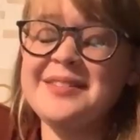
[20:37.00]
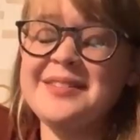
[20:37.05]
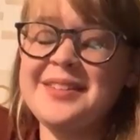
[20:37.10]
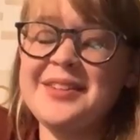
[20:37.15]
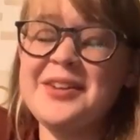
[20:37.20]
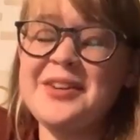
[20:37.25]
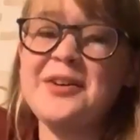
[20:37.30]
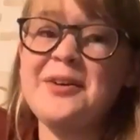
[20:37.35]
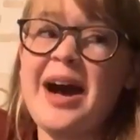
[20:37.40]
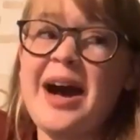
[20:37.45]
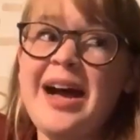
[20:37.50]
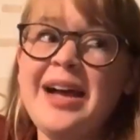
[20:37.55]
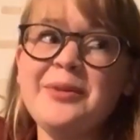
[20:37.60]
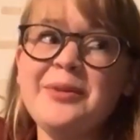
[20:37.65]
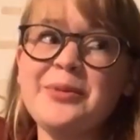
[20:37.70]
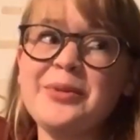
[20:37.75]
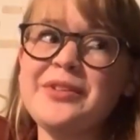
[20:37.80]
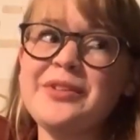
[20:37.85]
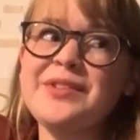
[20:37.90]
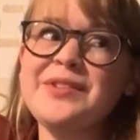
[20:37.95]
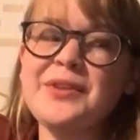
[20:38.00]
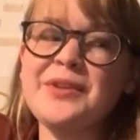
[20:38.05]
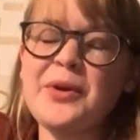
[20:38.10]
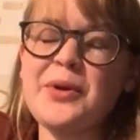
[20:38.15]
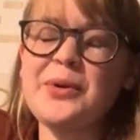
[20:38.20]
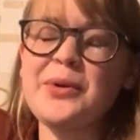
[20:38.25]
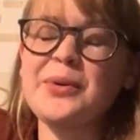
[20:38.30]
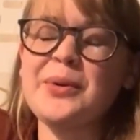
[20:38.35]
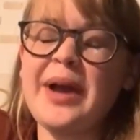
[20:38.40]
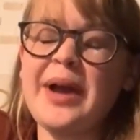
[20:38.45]
No, I was
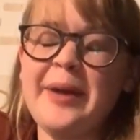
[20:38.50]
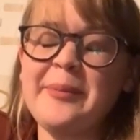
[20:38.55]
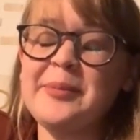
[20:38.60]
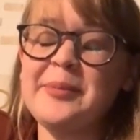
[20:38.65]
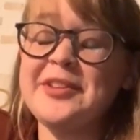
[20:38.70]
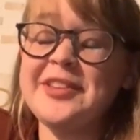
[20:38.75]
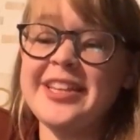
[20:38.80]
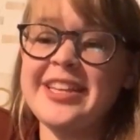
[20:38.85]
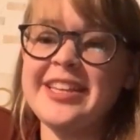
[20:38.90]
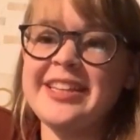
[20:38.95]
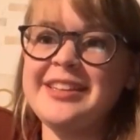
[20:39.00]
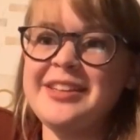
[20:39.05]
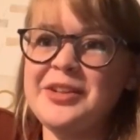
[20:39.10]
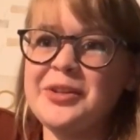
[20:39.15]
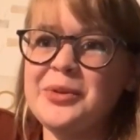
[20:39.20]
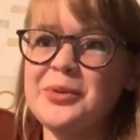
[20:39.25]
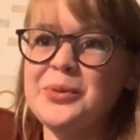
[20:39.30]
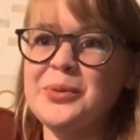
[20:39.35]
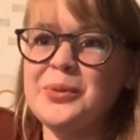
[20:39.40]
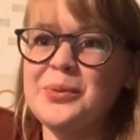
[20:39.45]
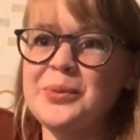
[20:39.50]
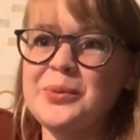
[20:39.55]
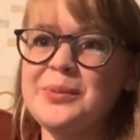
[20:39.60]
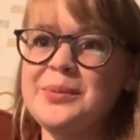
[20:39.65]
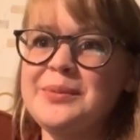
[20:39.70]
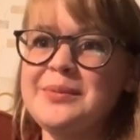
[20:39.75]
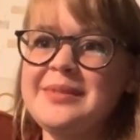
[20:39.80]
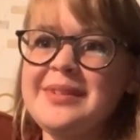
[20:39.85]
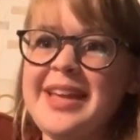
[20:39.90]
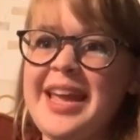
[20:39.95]
so happy that you
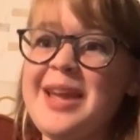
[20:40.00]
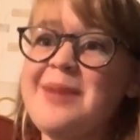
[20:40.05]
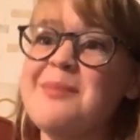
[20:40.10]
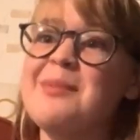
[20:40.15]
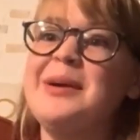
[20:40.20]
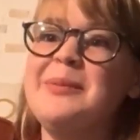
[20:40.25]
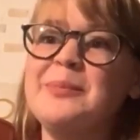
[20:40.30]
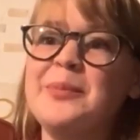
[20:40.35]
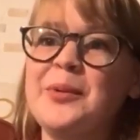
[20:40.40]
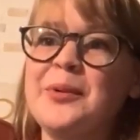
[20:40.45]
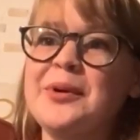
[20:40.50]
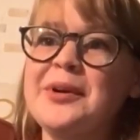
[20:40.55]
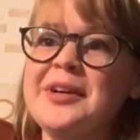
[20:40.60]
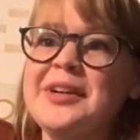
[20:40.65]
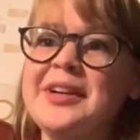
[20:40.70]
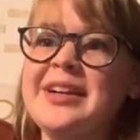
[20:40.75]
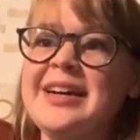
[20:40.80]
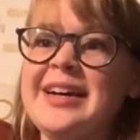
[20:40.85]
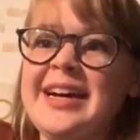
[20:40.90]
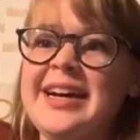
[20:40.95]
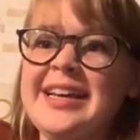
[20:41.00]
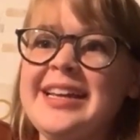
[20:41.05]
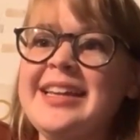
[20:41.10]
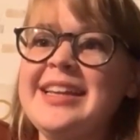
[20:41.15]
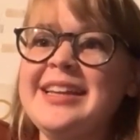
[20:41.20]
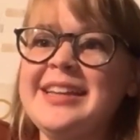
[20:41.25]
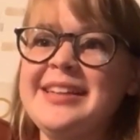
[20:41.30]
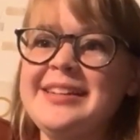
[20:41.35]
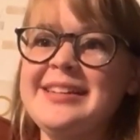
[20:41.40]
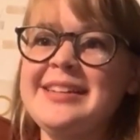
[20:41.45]
came on board.
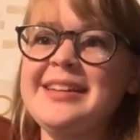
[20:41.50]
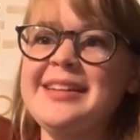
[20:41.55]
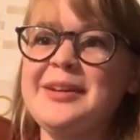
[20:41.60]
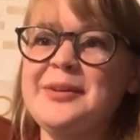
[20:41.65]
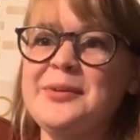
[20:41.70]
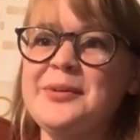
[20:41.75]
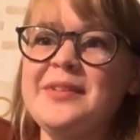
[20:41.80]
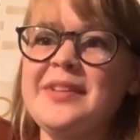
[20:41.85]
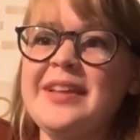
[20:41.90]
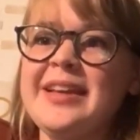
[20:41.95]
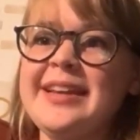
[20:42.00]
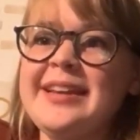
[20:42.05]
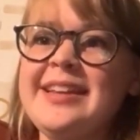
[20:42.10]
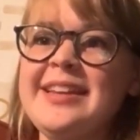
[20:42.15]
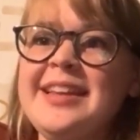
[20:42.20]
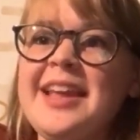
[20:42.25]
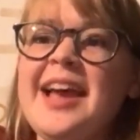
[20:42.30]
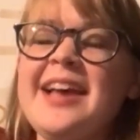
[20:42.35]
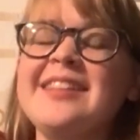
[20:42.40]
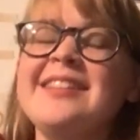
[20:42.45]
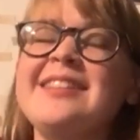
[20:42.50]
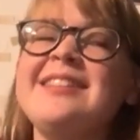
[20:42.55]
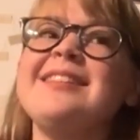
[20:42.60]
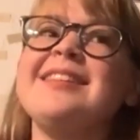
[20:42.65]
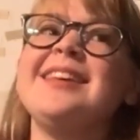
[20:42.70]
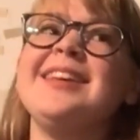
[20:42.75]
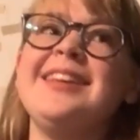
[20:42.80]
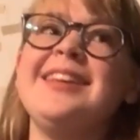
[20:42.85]
I was like, yes.